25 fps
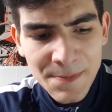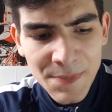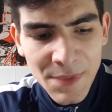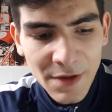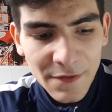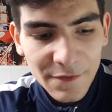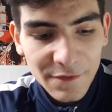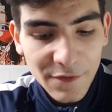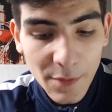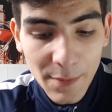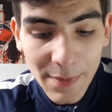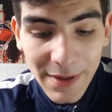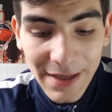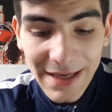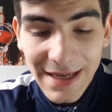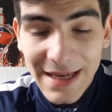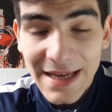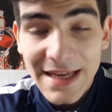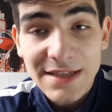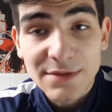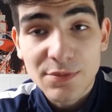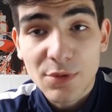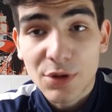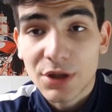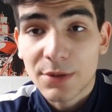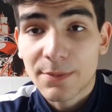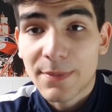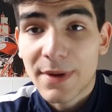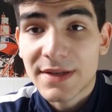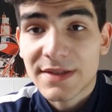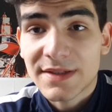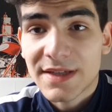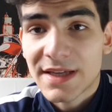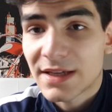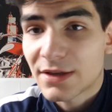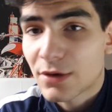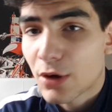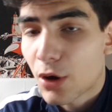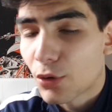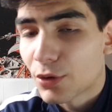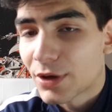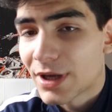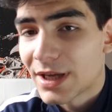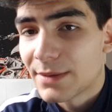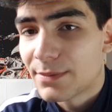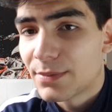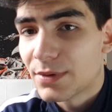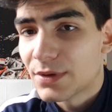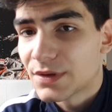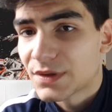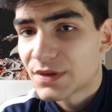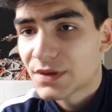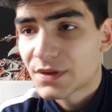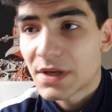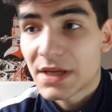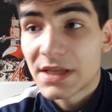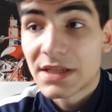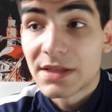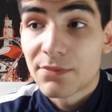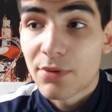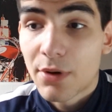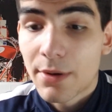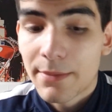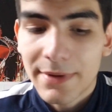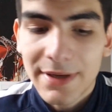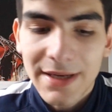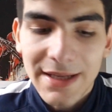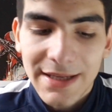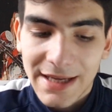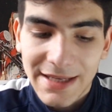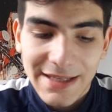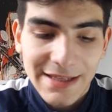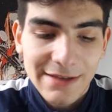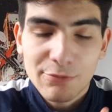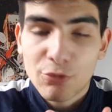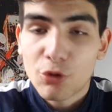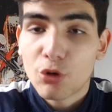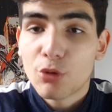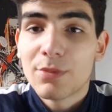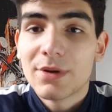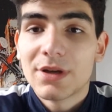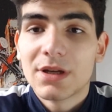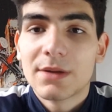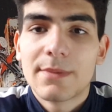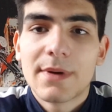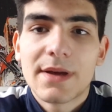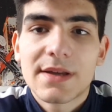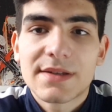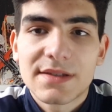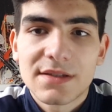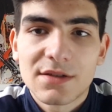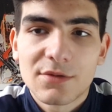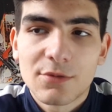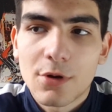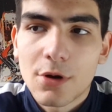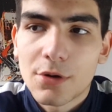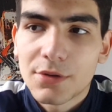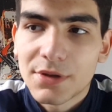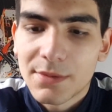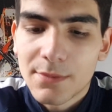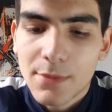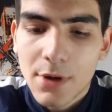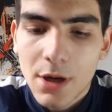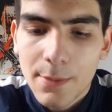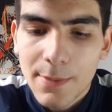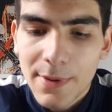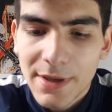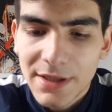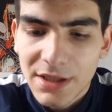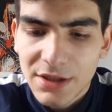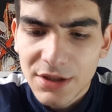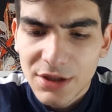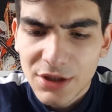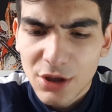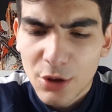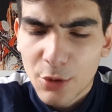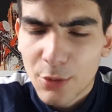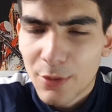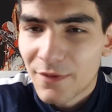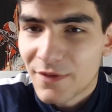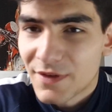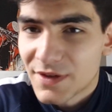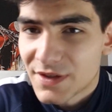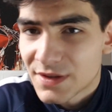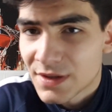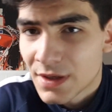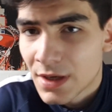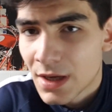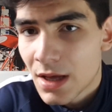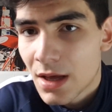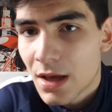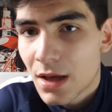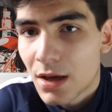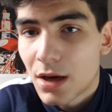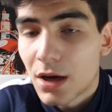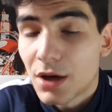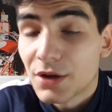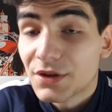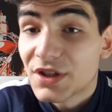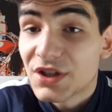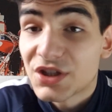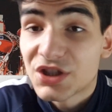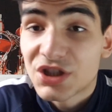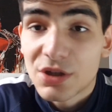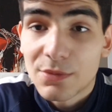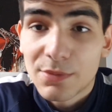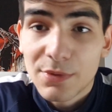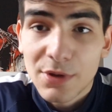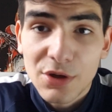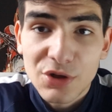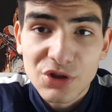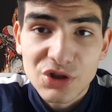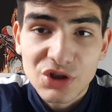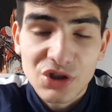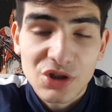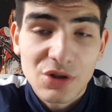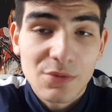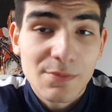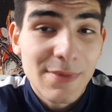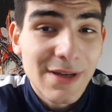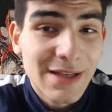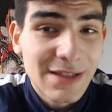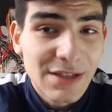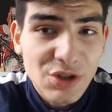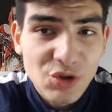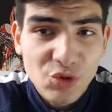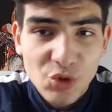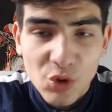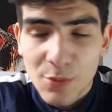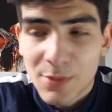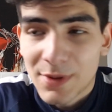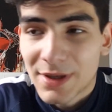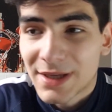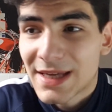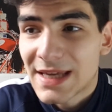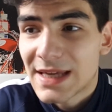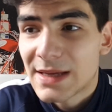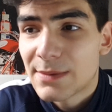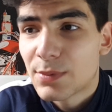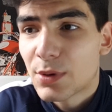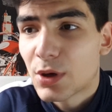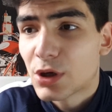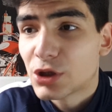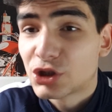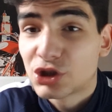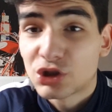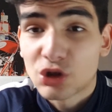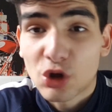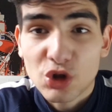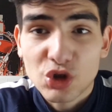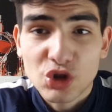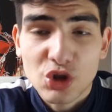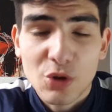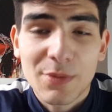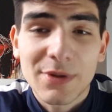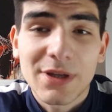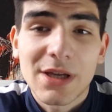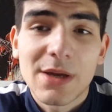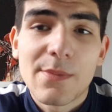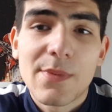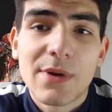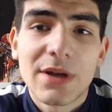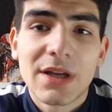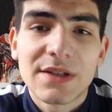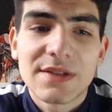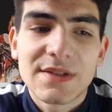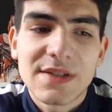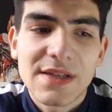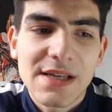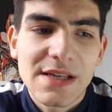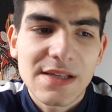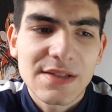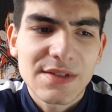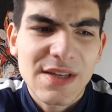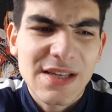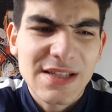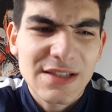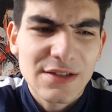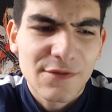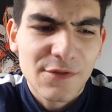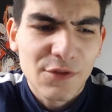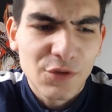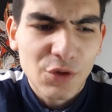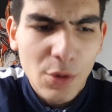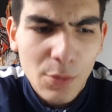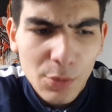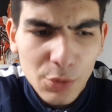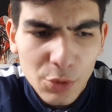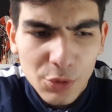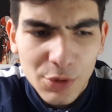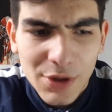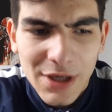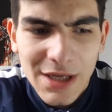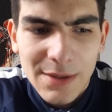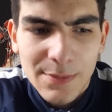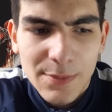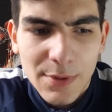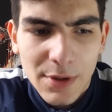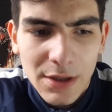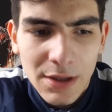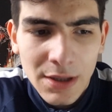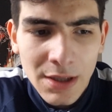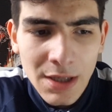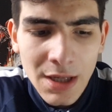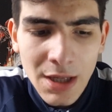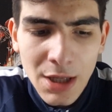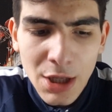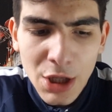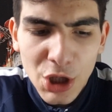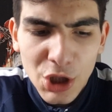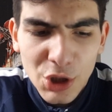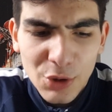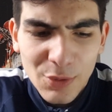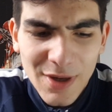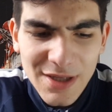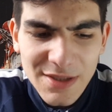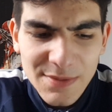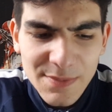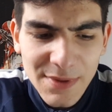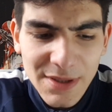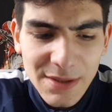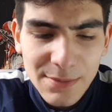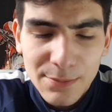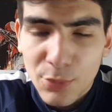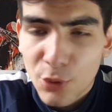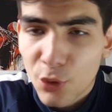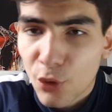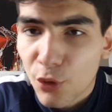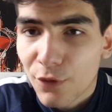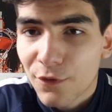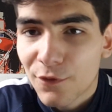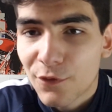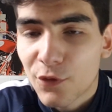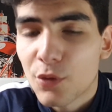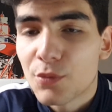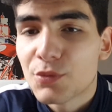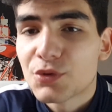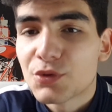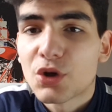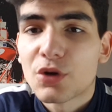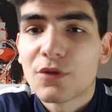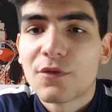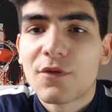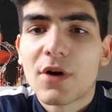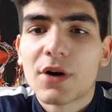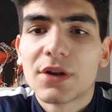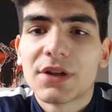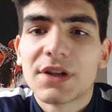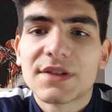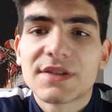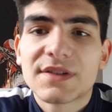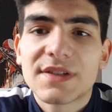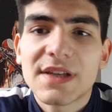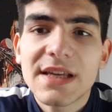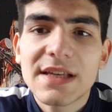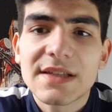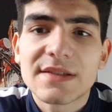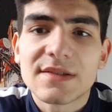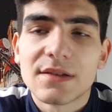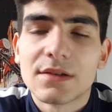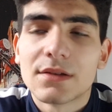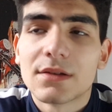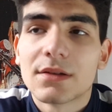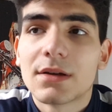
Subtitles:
for me, he's one of the best goalkeepers in the Premier League. And he will be the best in the world in my opinion, with his distribution, being a super keeper, shot-stopping abilities. He's a phenomenal keeper who has been in poor form so far this season.